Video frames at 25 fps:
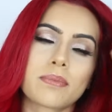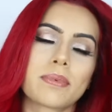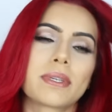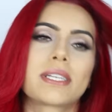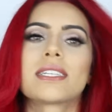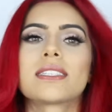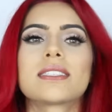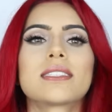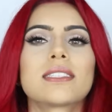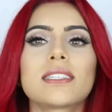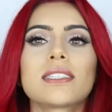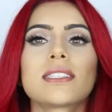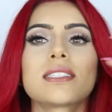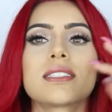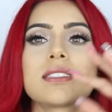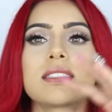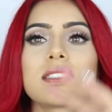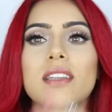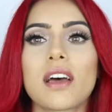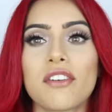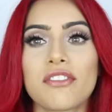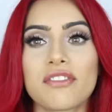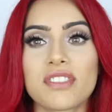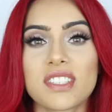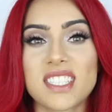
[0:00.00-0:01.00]
because this
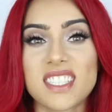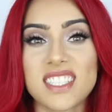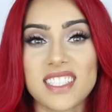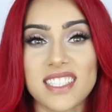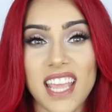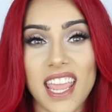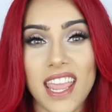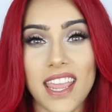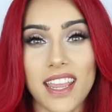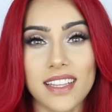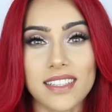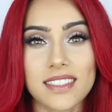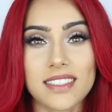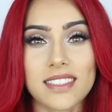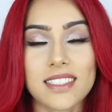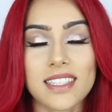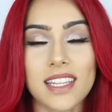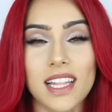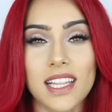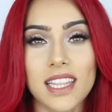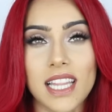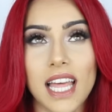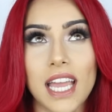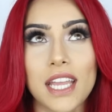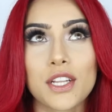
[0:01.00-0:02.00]
stuff stains
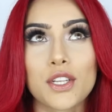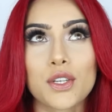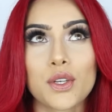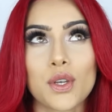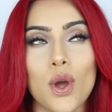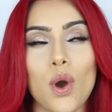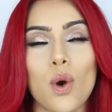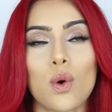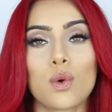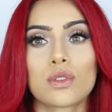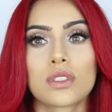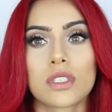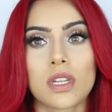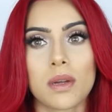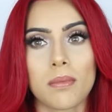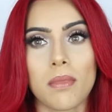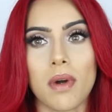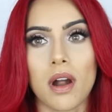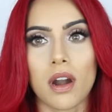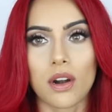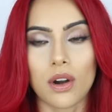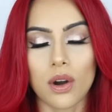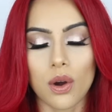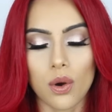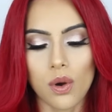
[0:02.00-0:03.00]
like no
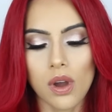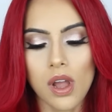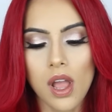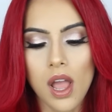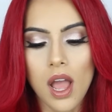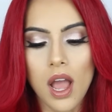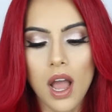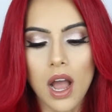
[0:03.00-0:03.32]
tomorrow.